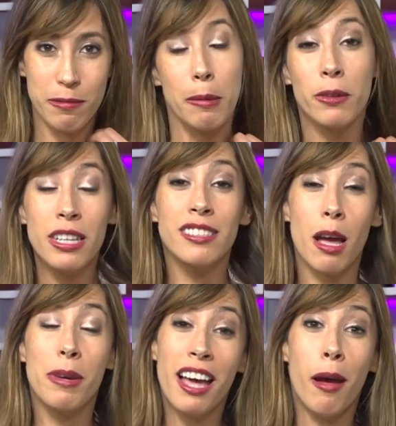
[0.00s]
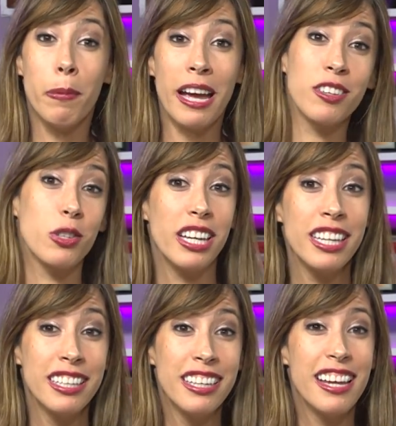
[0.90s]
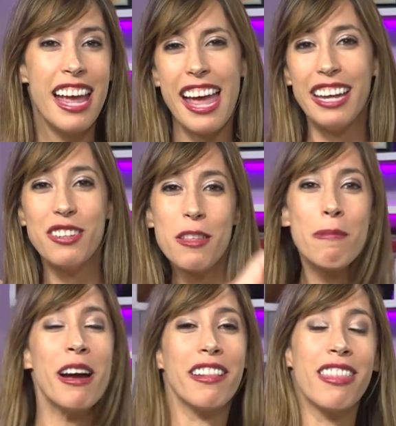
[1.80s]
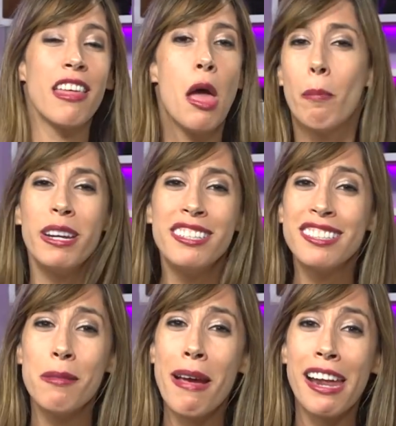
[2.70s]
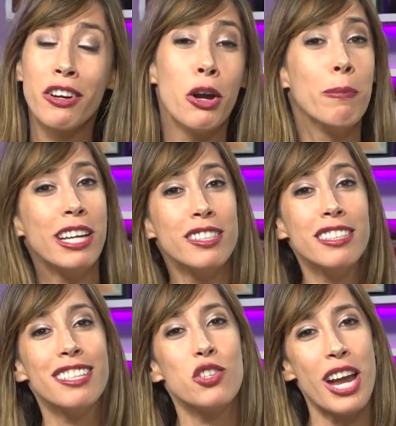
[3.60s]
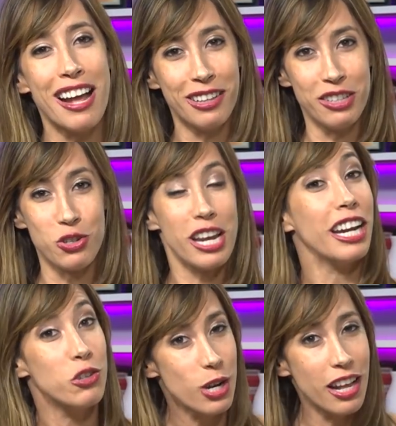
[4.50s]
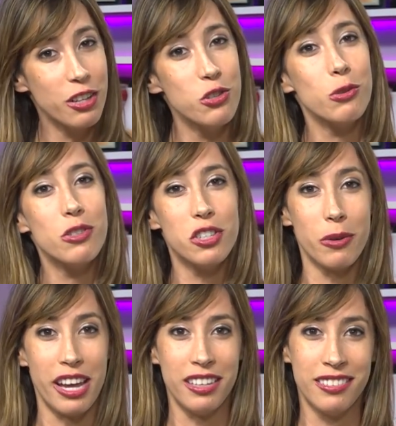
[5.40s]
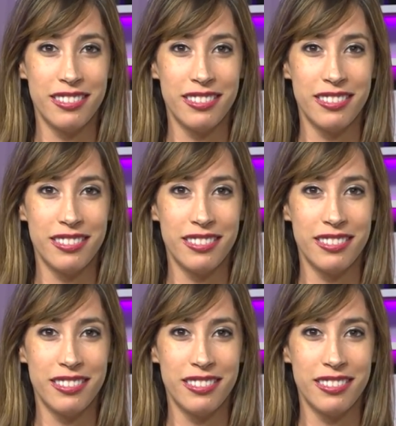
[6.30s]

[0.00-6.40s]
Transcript: My birthday's coming up, actually. End of the month. But it doesn't matter because it's a challenge, and I challenge you to do it.